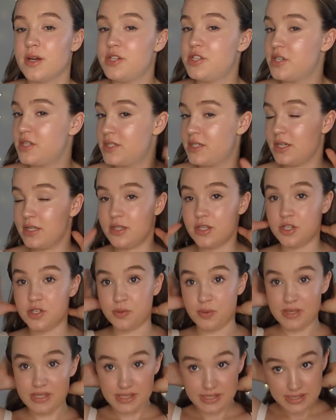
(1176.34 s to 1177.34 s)
I just did the
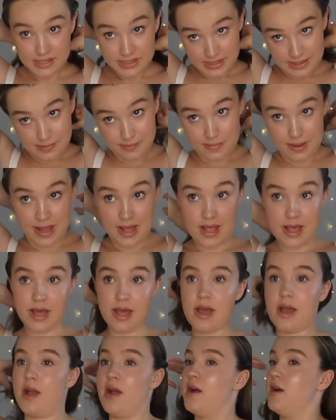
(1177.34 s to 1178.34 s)
twists in my
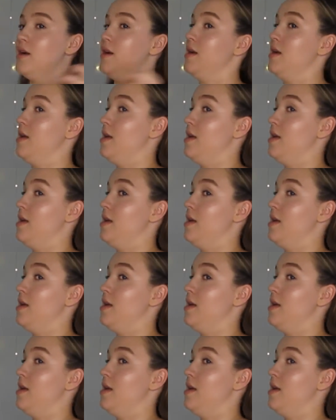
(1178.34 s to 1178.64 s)
hair